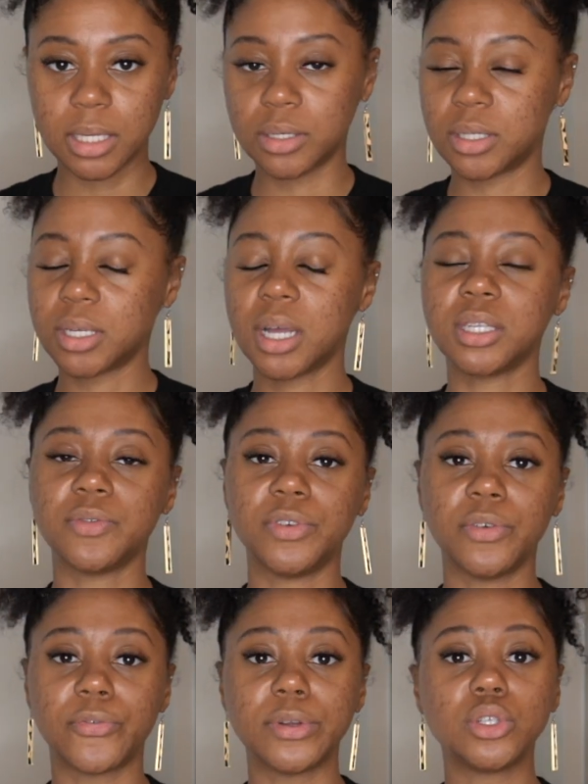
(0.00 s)
There's tons of
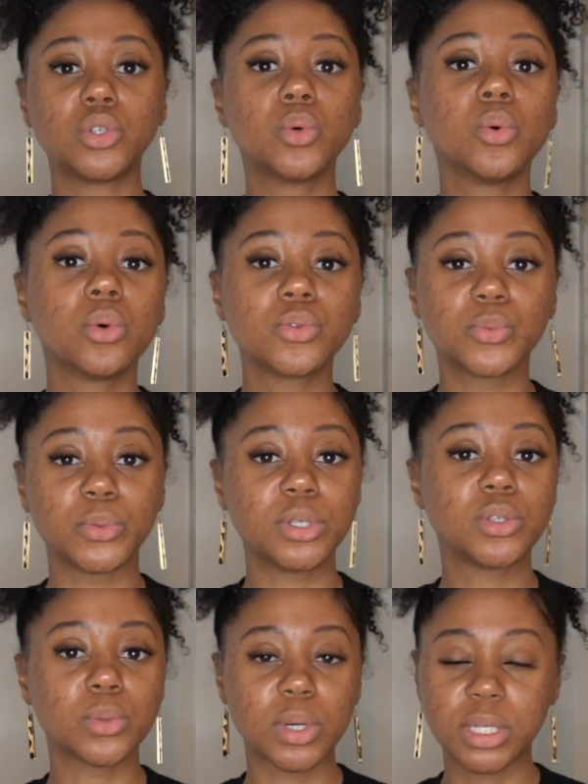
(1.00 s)
different tools,
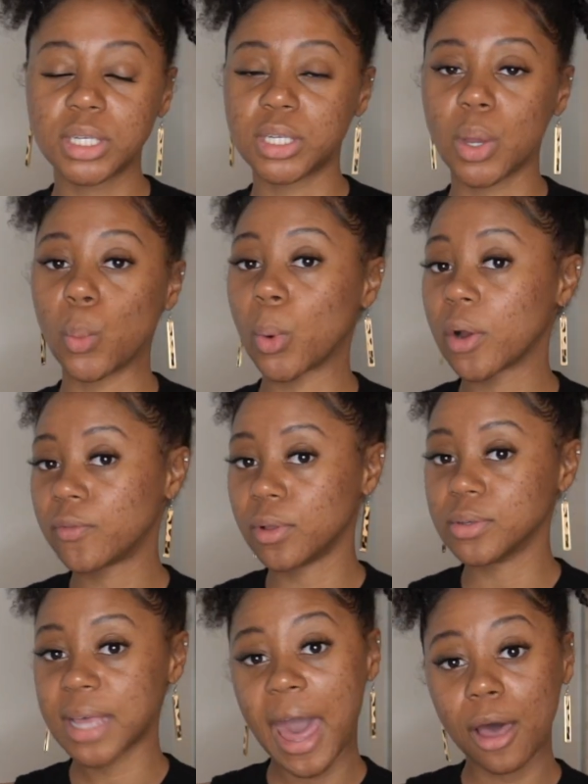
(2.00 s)
resources, and
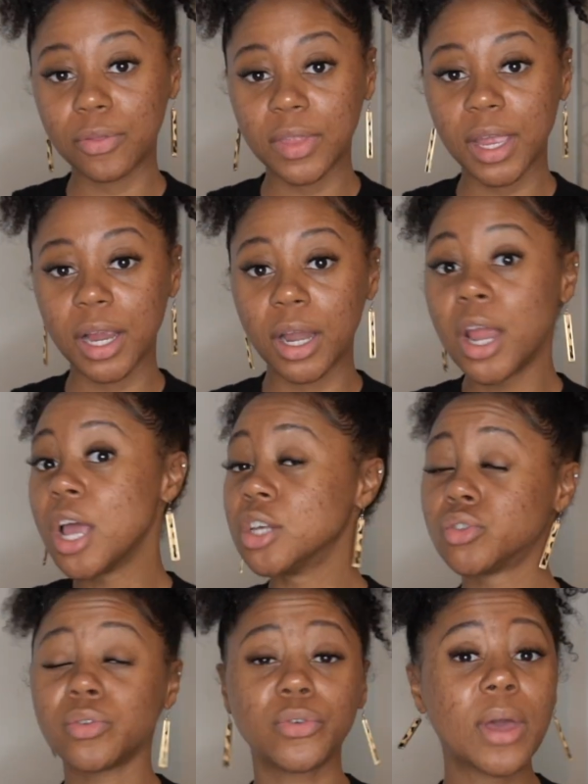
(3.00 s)
workflows out there.
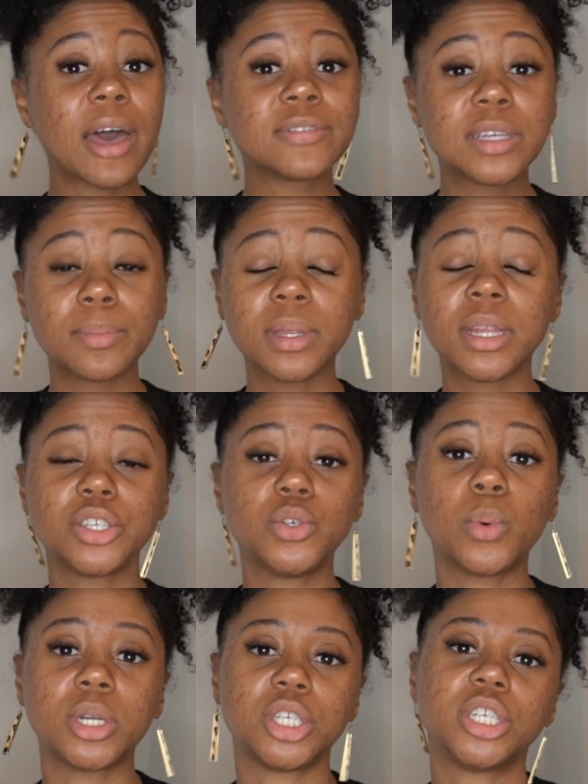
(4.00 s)
So if you have something that you
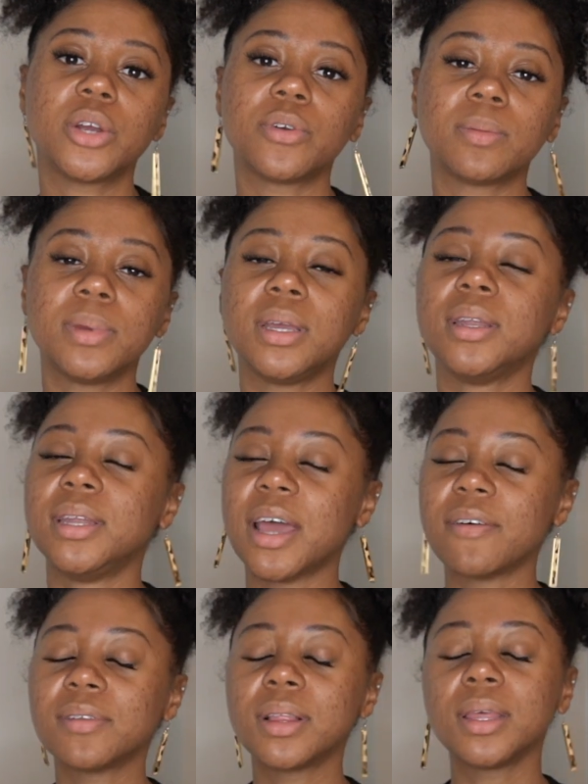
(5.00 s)
want to share with me,
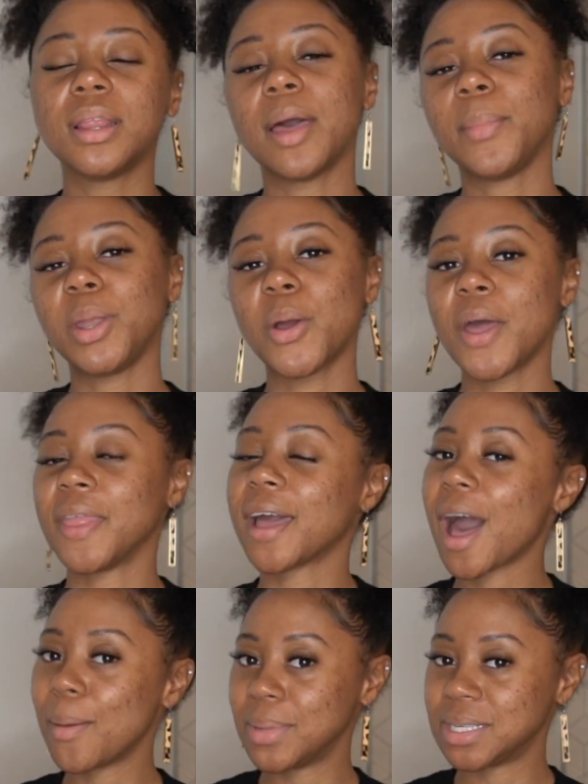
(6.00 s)
definitely let me know in the
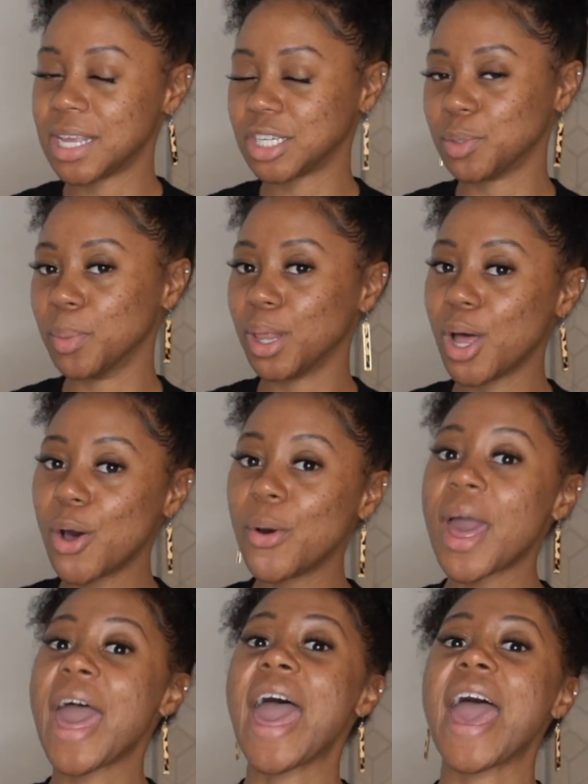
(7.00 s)
comment section below,
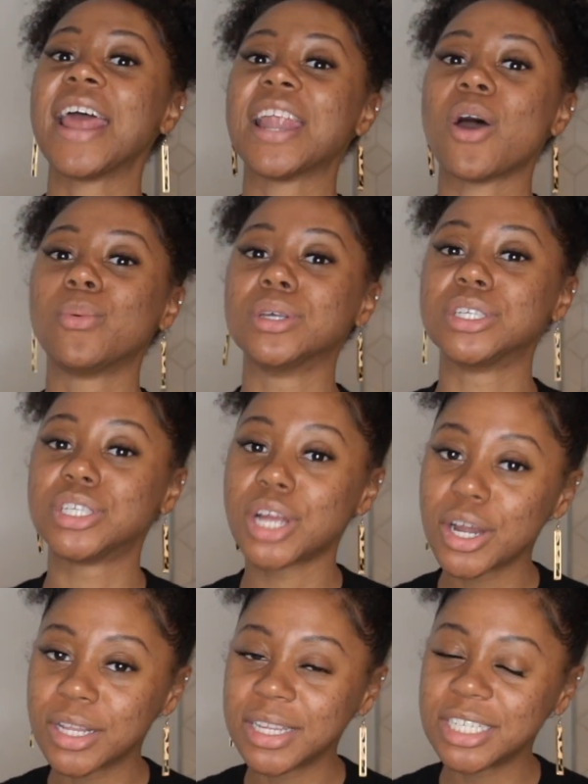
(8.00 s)
and I will
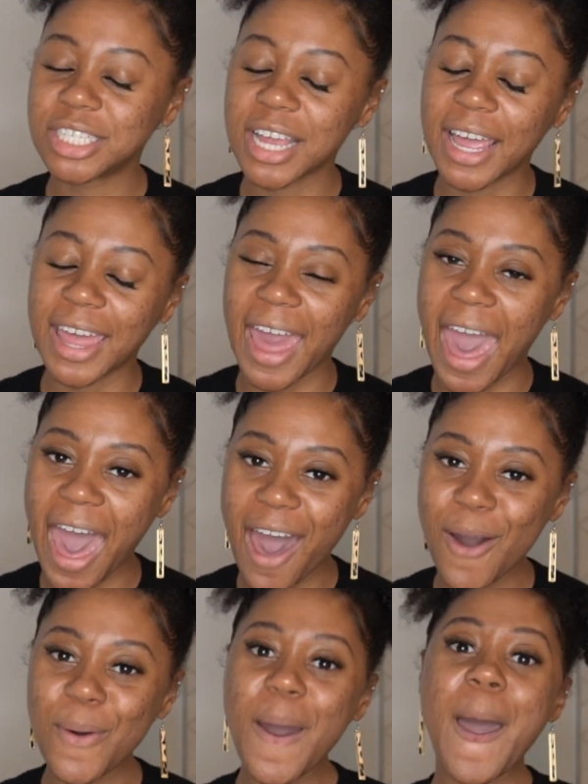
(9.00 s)
certainly check it
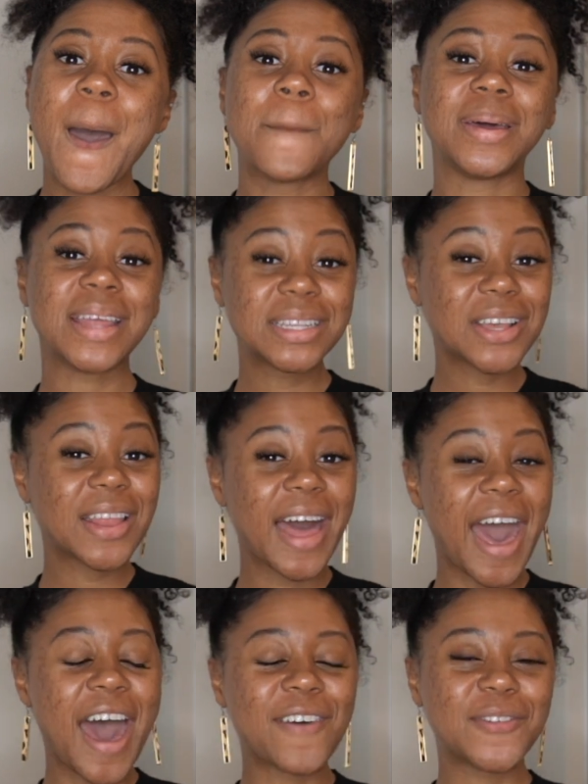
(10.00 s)
out. But that's all I
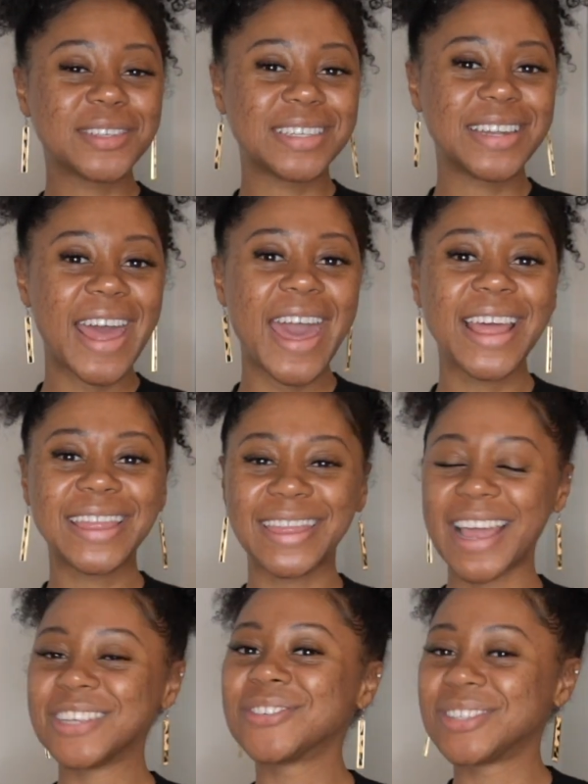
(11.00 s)
have for today.
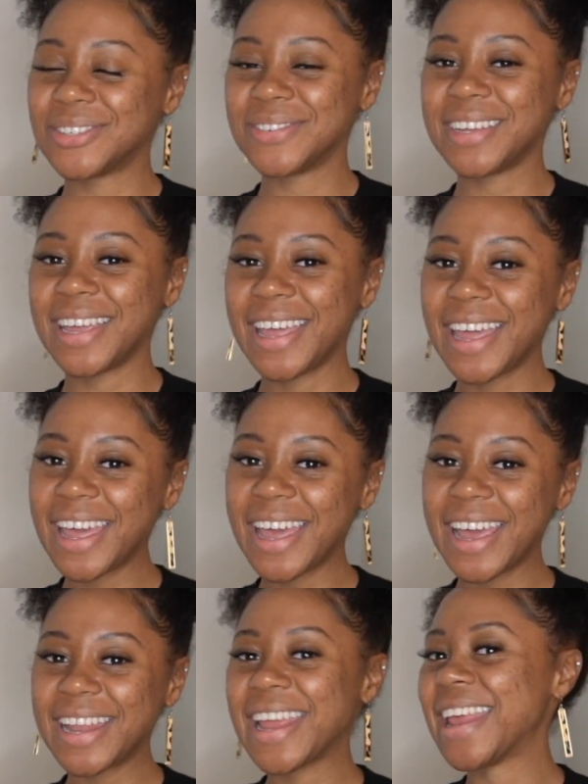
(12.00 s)
Thanks for tuning
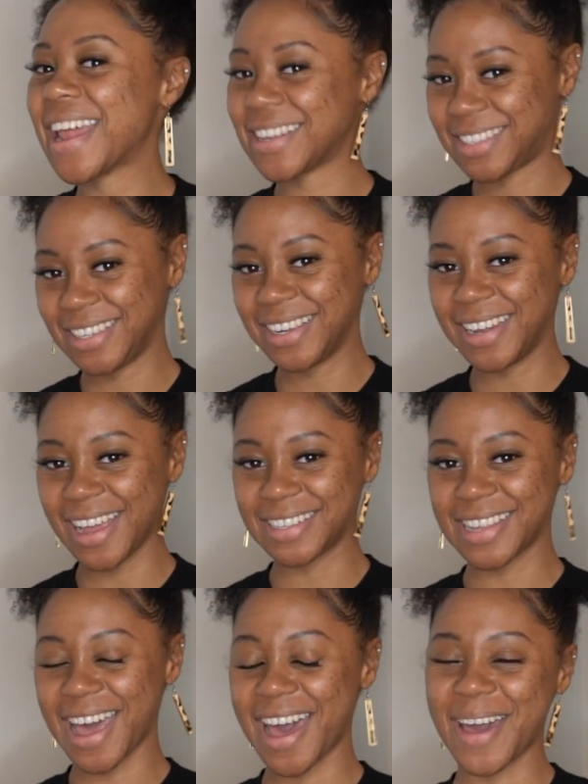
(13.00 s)
in, and I'll see you
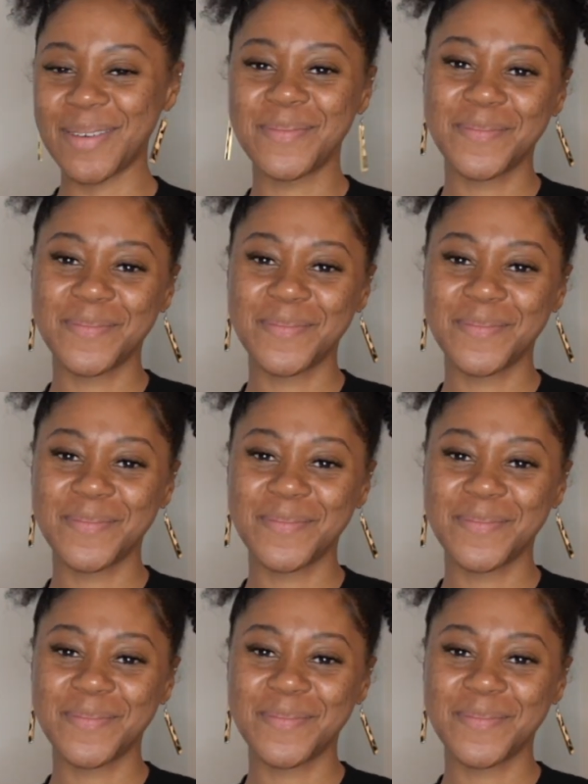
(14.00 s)
next time.